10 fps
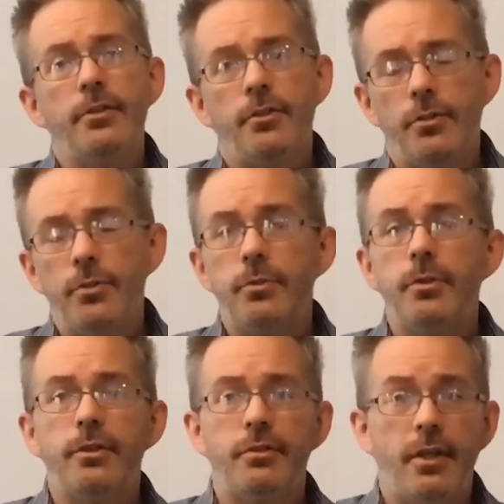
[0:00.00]

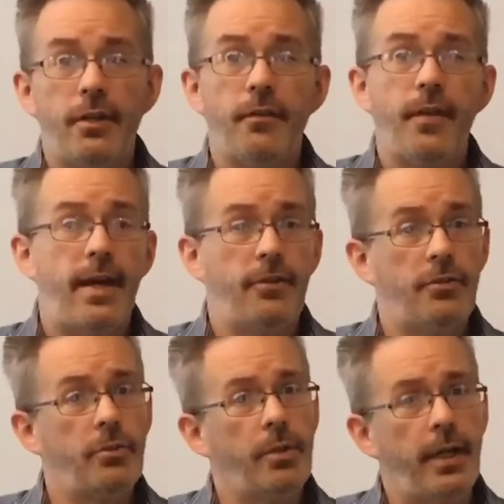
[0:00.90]
to tell that
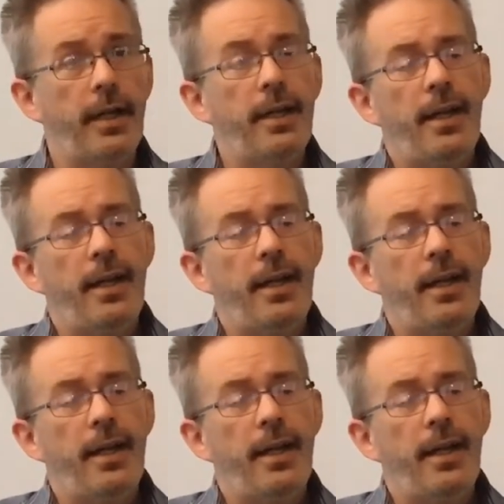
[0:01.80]
story.